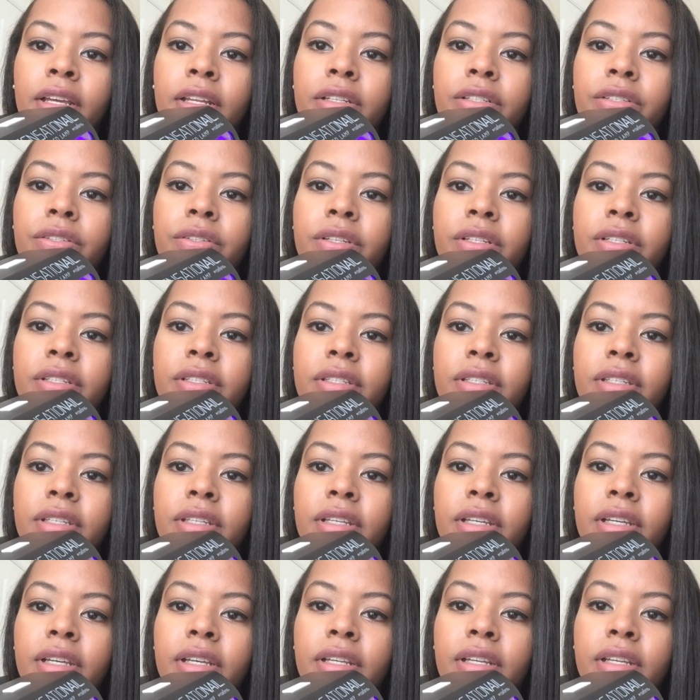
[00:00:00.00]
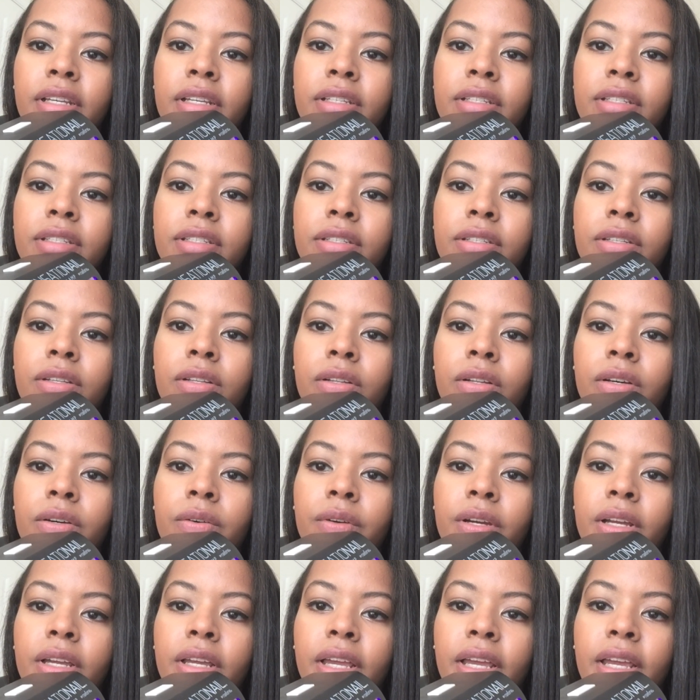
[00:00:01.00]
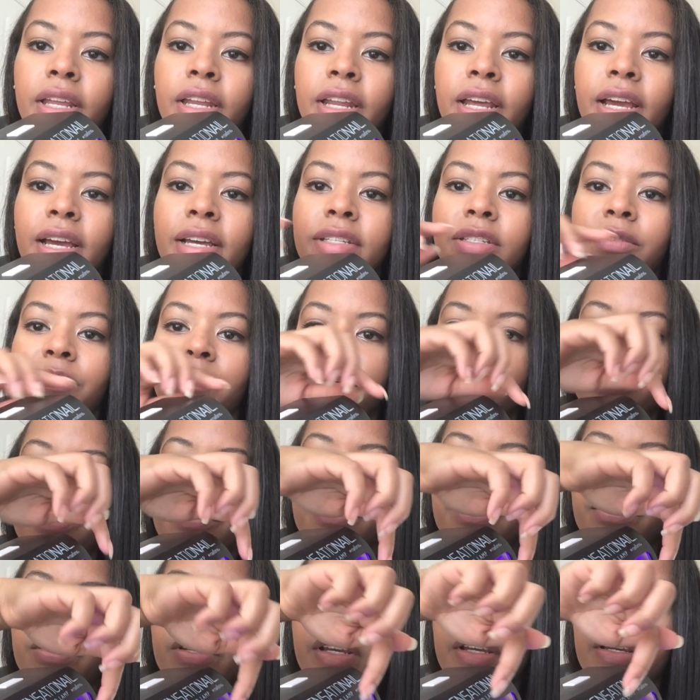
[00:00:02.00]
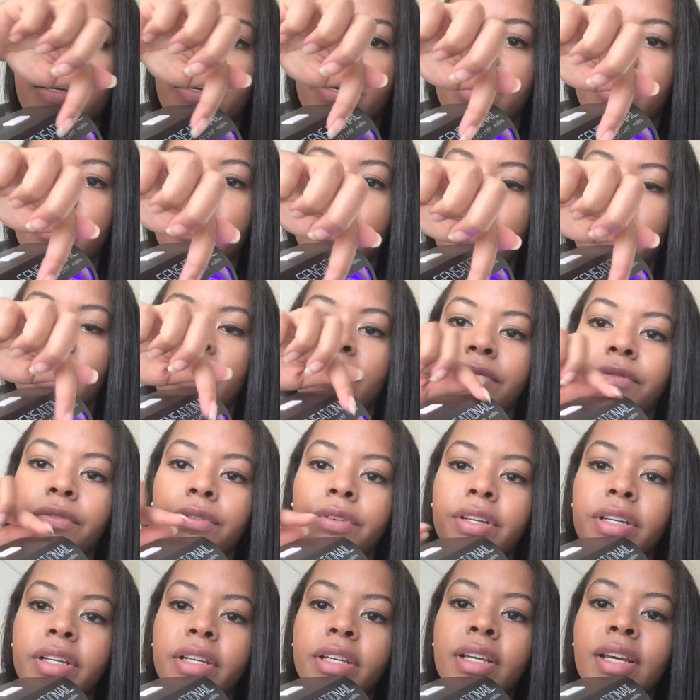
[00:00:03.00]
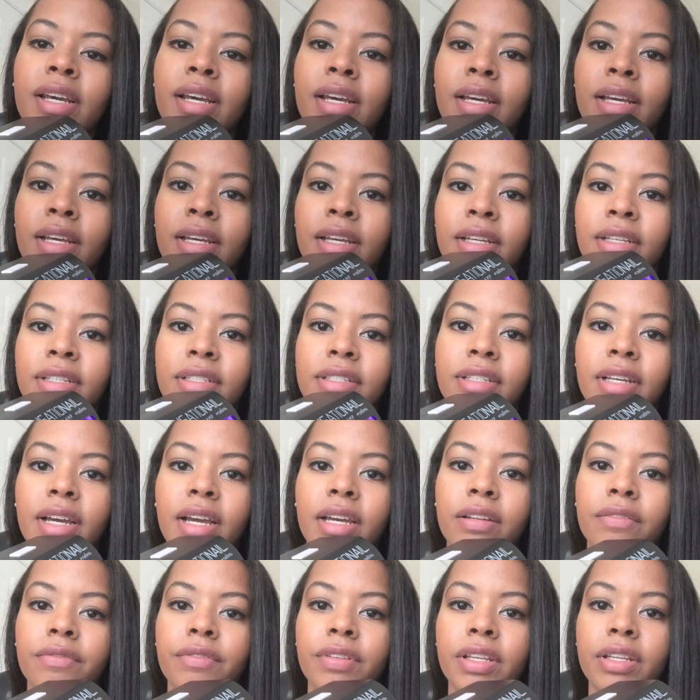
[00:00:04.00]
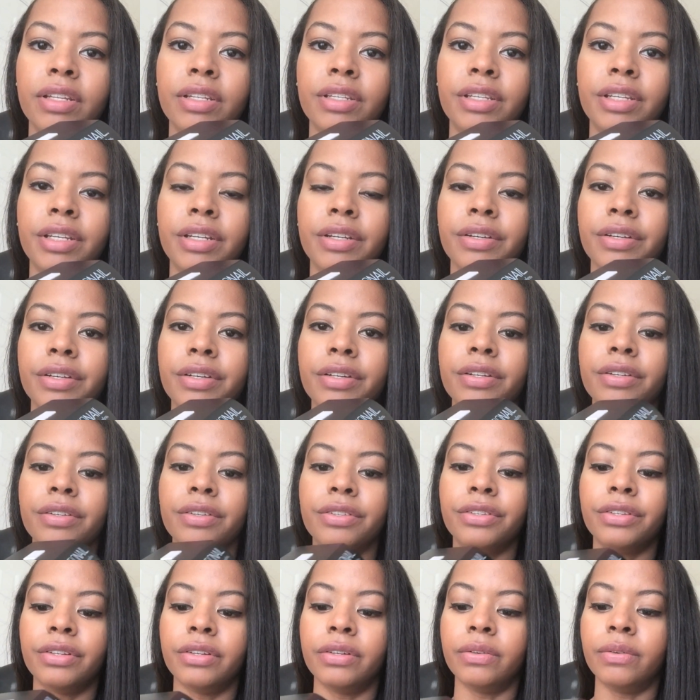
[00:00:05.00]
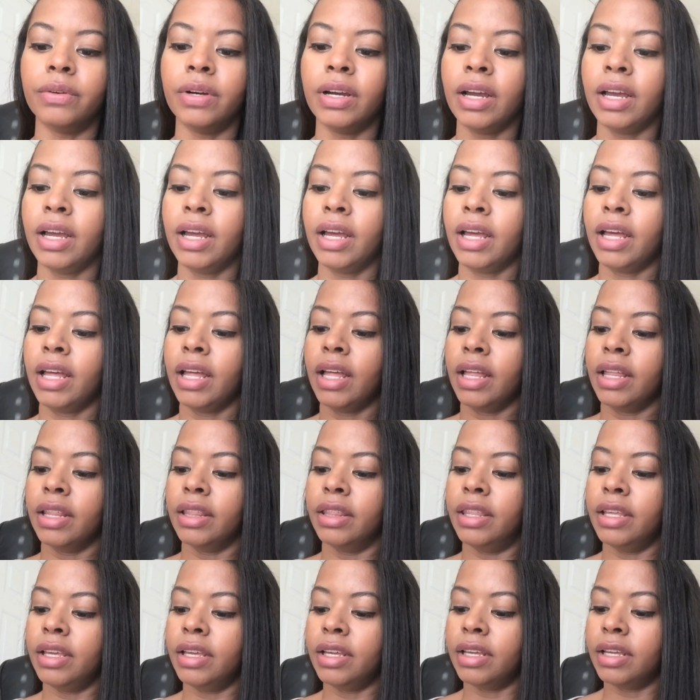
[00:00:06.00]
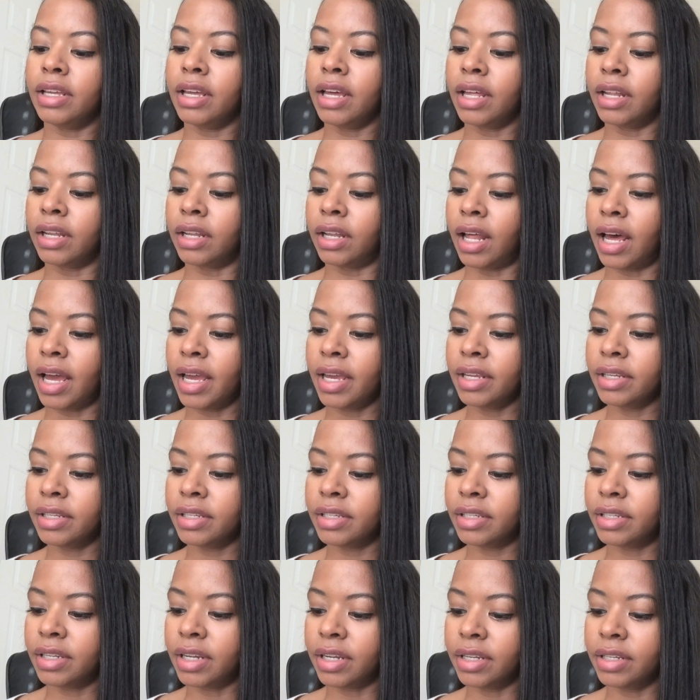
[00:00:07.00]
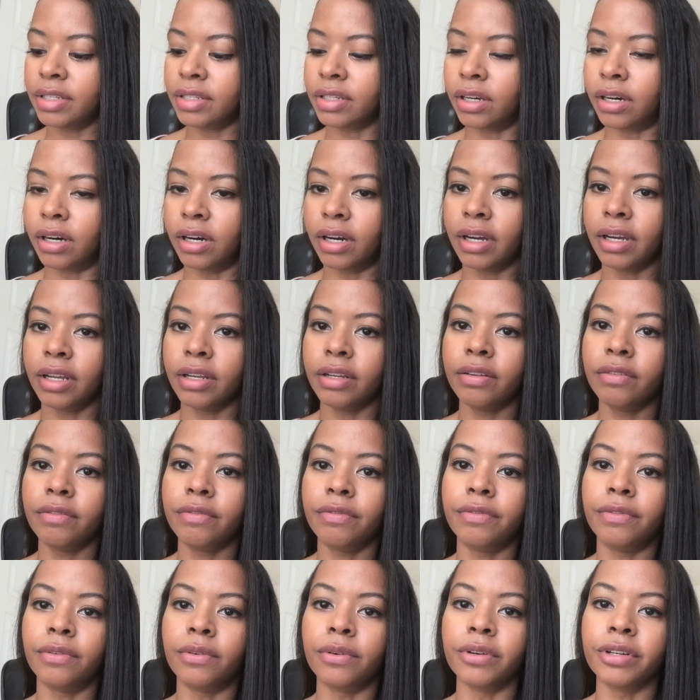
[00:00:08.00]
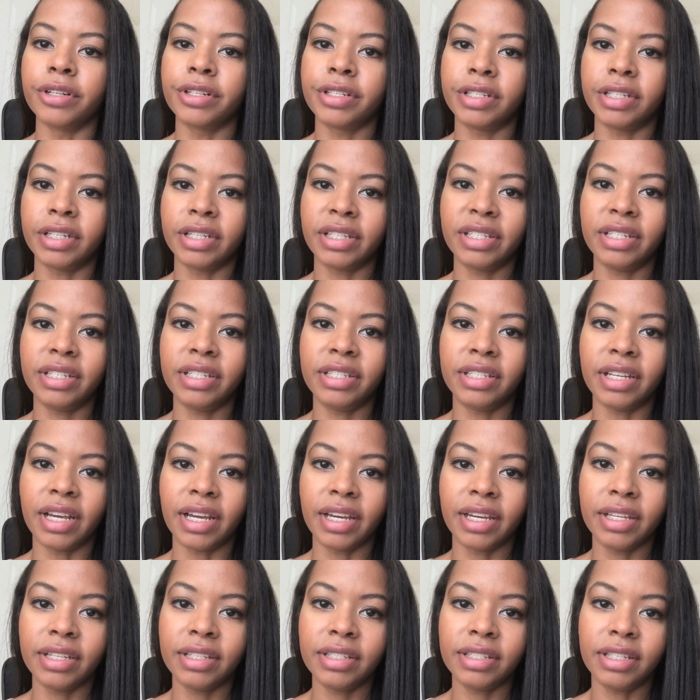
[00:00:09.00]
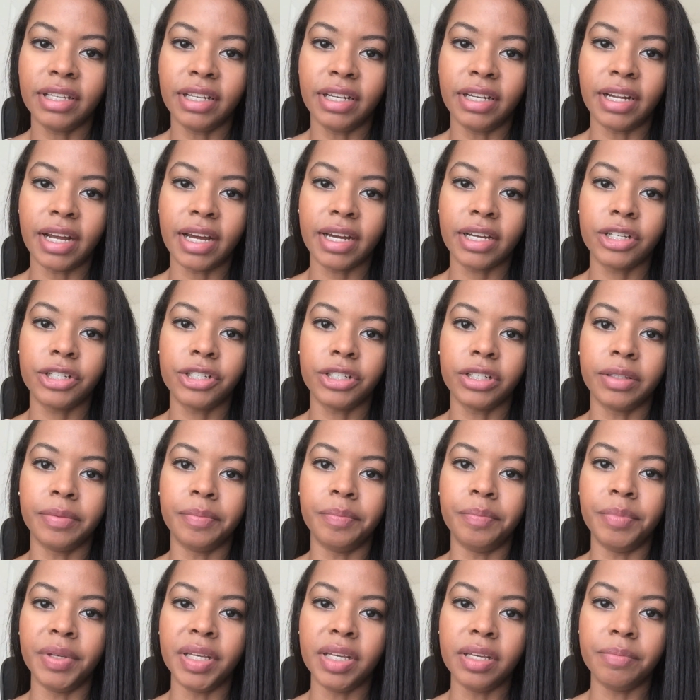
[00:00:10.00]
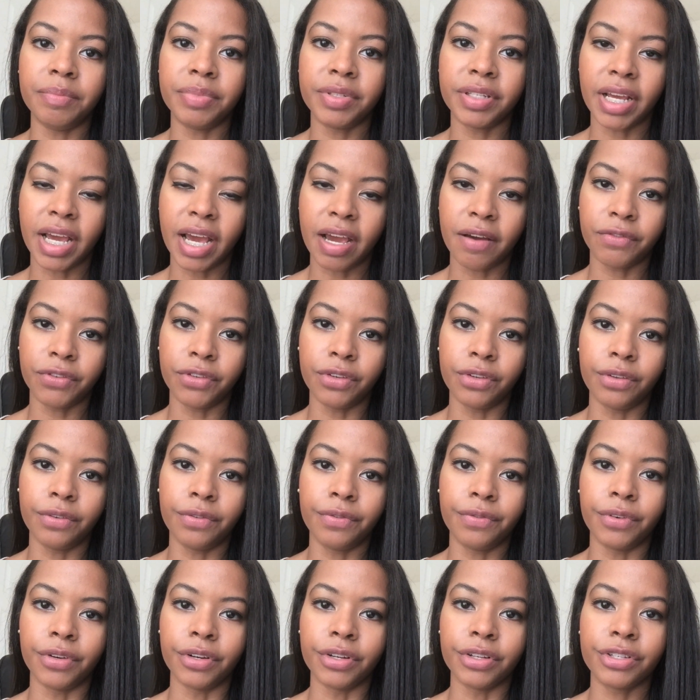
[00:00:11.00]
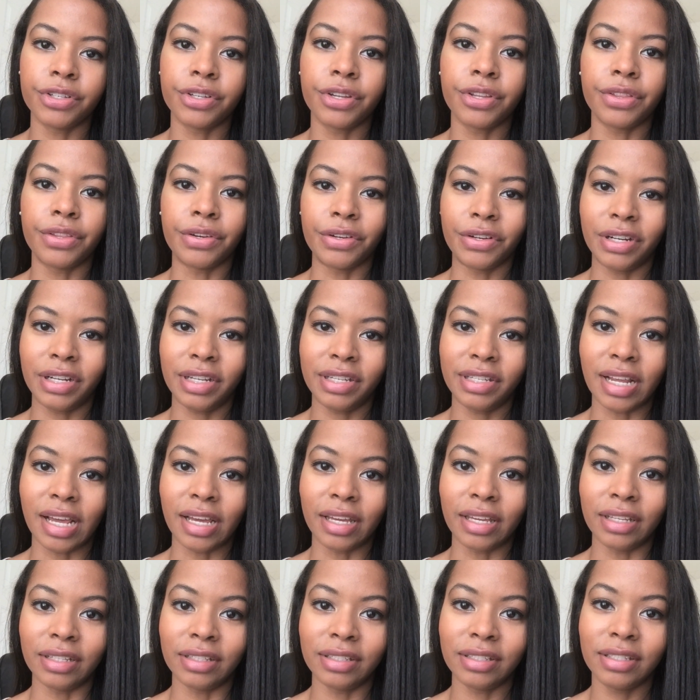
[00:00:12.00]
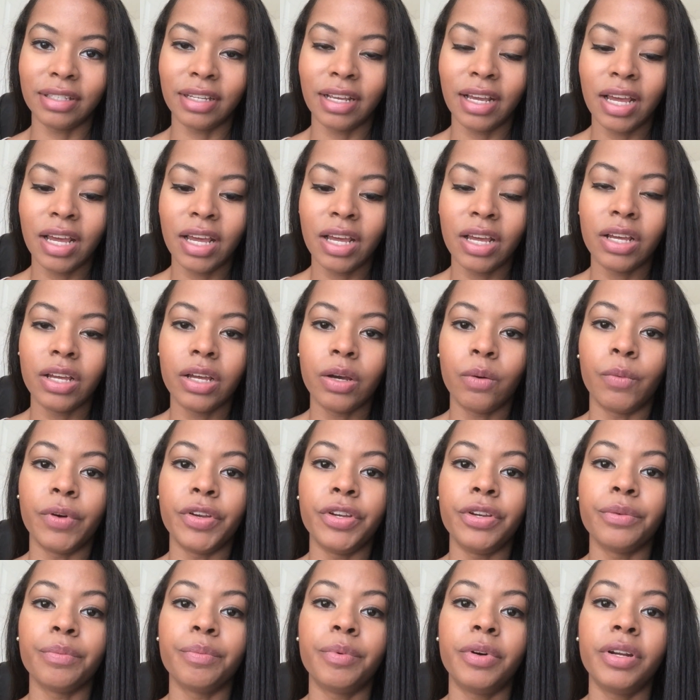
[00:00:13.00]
As you can see, it is glowing, and it has mirrors like on every side of the interior. So the light stays on for 60 seconds and it actually beeps after the first 30 seconds. When you're